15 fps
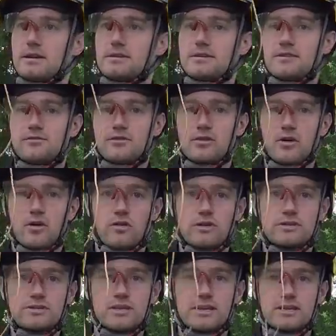different
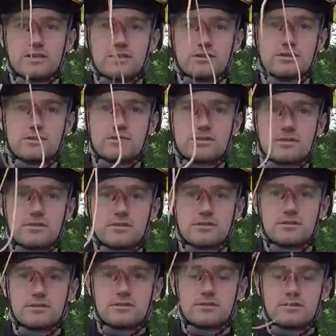orientations,
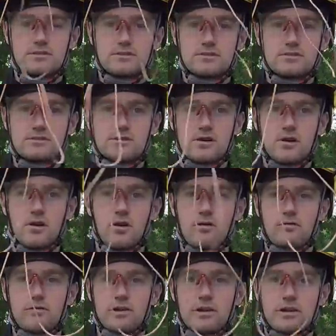so
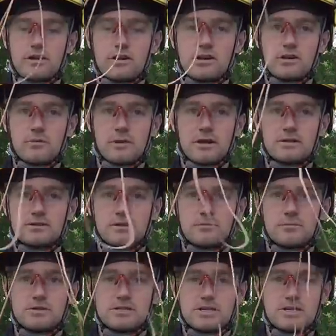hopefully you're going to be able to
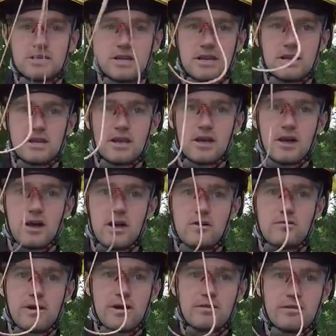position it
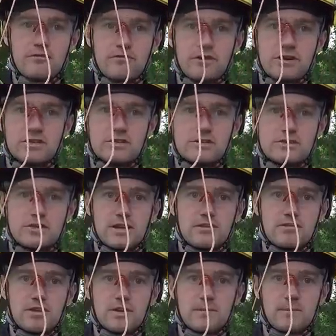around the friction saver.